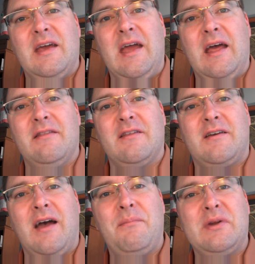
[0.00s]
and the
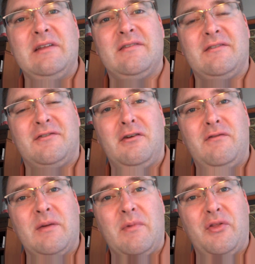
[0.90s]
companies that
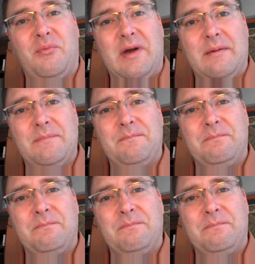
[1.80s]
serve them on the web,